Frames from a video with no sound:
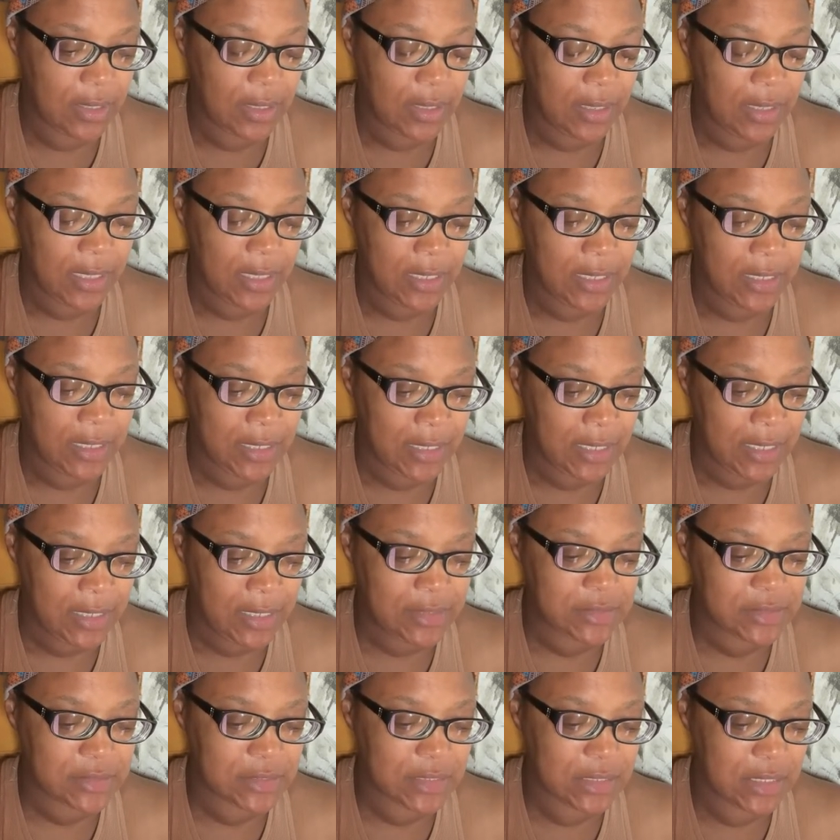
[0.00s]
and
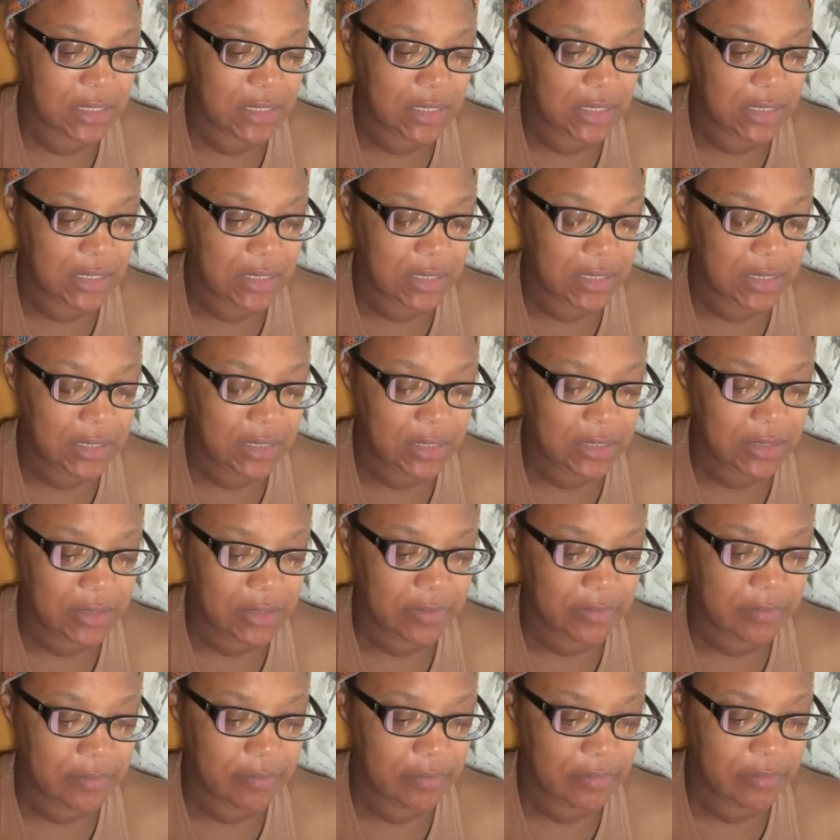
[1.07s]
let
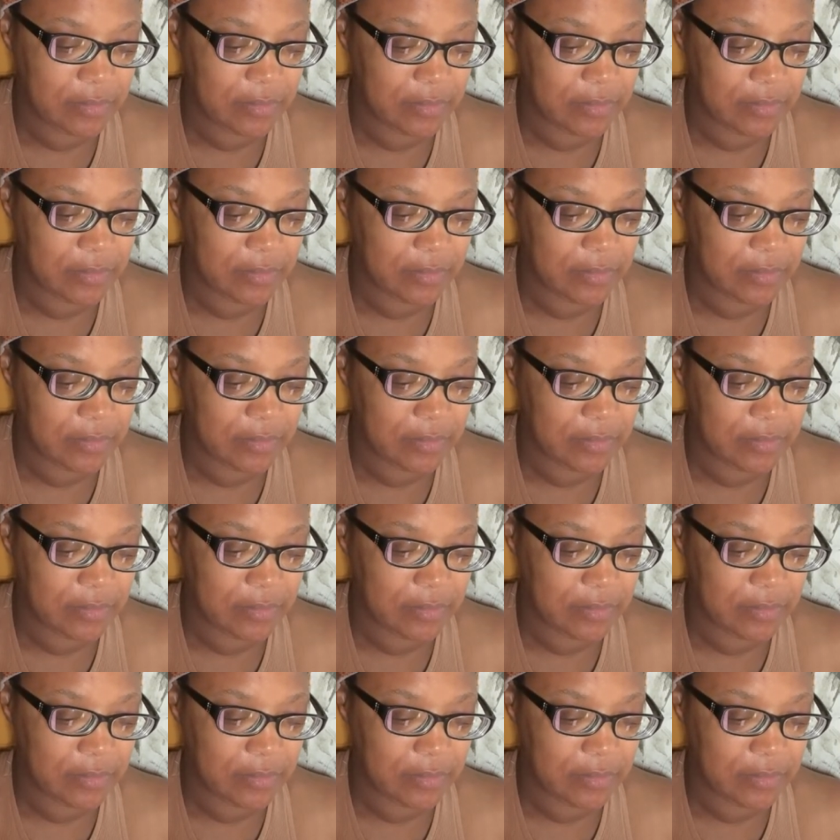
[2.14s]
him